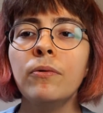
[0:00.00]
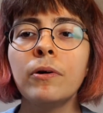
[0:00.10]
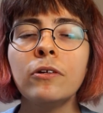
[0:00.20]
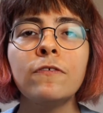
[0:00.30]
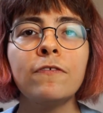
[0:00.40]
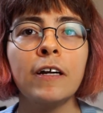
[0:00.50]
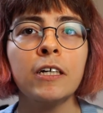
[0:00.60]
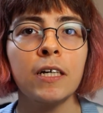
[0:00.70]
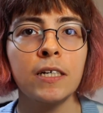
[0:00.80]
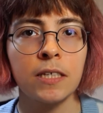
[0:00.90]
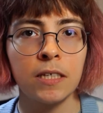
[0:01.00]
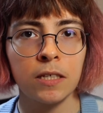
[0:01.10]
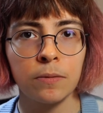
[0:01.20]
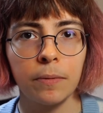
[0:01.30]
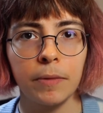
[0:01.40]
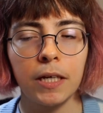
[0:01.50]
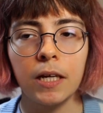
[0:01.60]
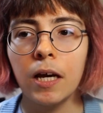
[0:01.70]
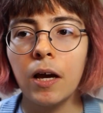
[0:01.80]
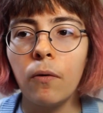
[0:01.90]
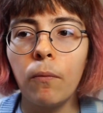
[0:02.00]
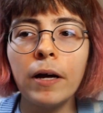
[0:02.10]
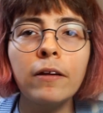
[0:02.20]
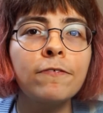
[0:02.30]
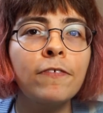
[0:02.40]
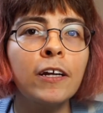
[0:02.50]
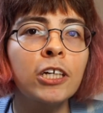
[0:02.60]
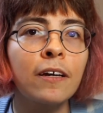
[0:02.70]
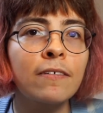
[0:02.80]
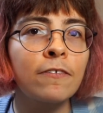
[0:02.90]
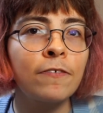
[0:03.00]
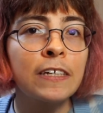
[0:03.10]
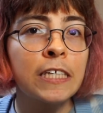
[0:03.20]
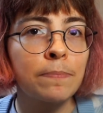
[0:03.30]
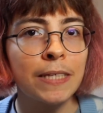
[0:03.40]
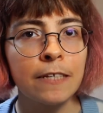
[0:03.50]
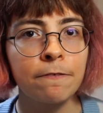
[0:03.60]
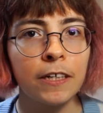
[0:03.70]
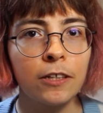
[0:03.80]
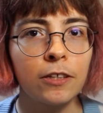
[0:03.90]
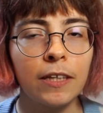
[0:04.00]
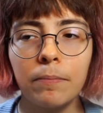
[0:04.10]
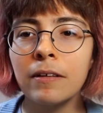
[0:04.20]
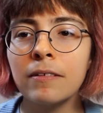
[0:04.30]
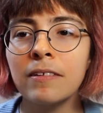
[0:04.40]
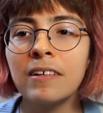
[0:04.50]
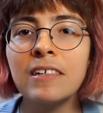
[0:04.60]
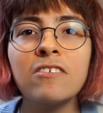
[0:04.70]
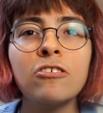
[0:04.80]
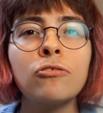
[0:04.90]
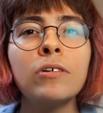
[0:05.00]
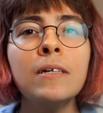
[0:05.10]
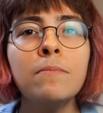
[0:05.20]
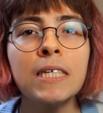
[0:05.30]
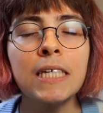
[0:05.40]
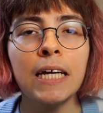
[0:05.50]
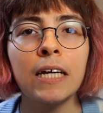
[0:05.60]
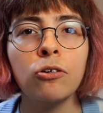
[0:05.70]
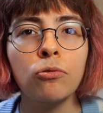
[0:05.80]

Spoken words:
you want to fetishize cis women, why not fetishize the things specific to them? The extremes they can